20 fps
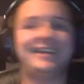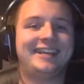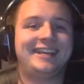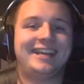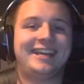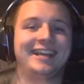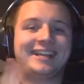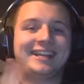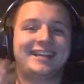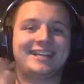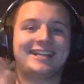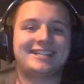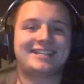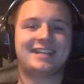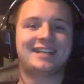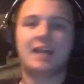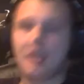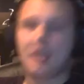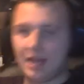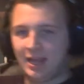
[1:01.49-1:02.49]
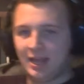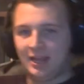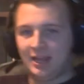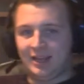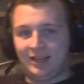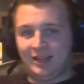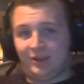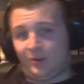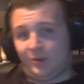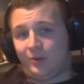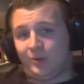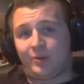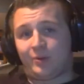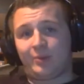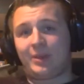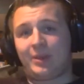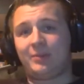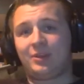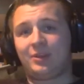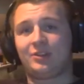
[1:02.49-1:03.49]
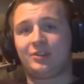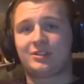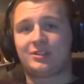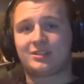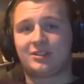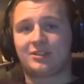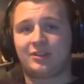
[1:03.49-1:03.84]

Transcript: Hey, class. Or maybe you're just